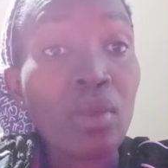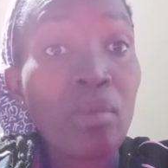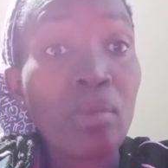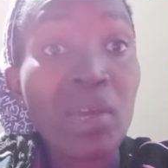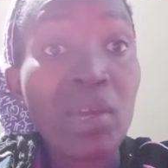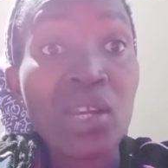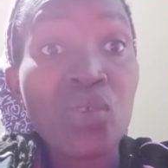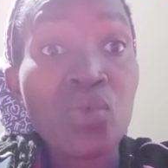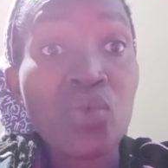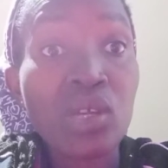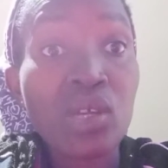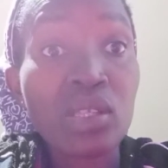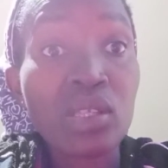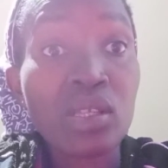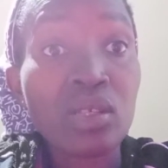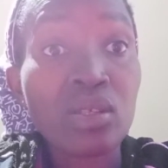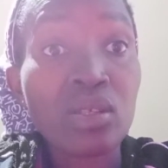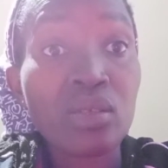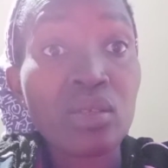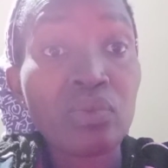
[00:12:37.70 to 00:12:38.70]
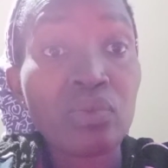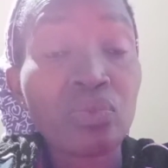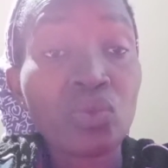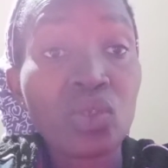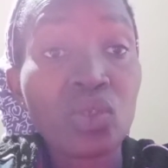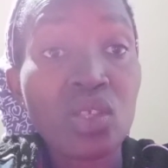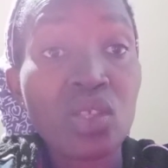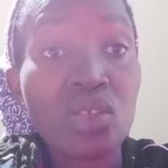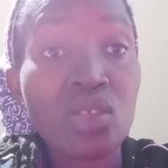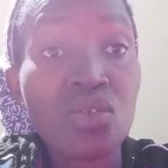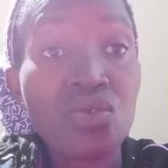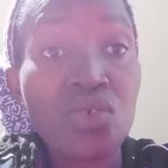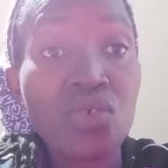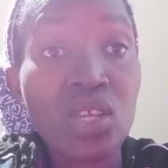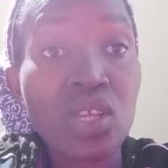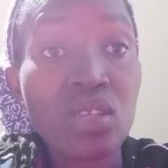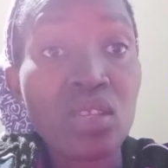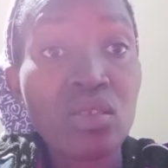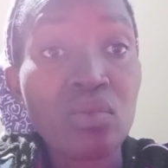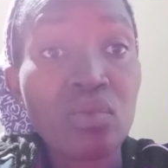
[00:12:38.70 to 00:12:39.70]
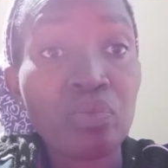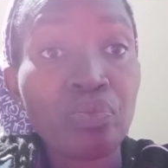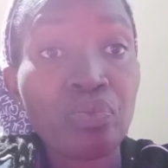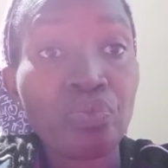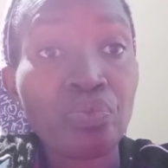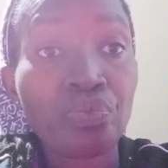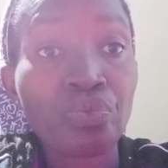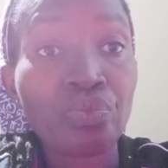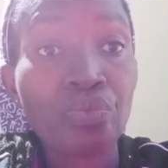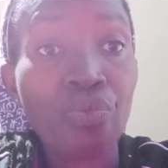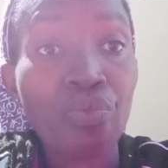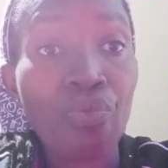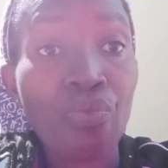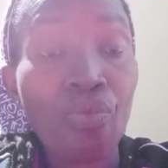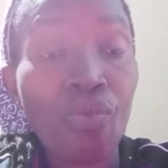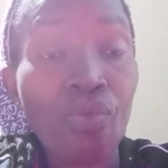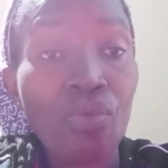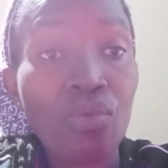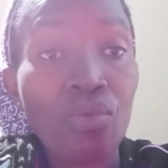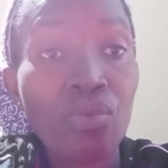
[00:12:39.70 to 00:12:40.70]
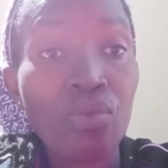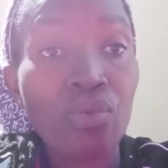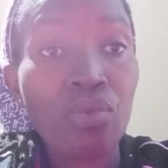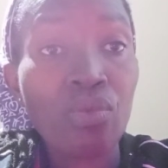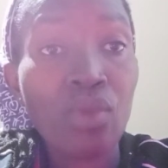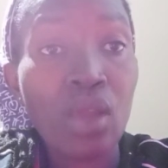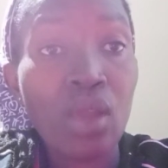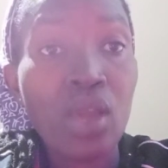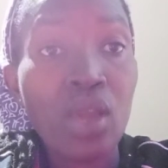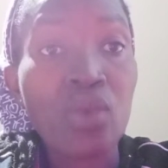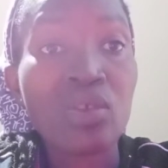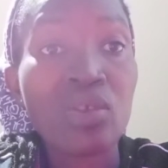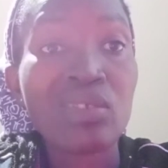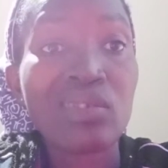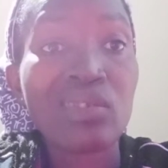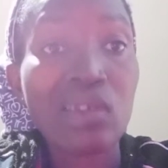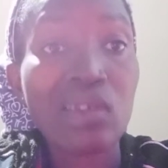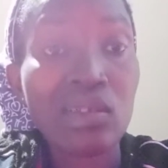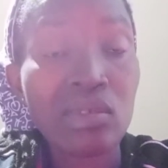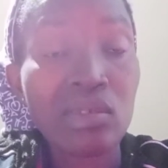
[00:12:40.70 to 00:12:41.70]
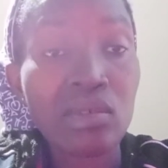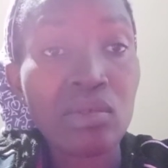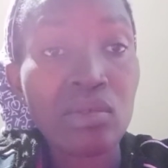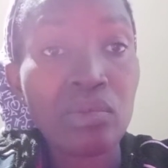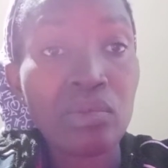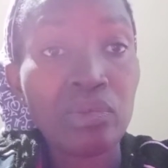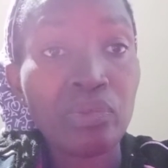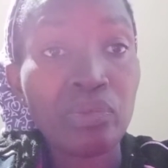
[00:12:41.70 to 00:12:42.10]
but it wasn't. It wasn't stress. It was just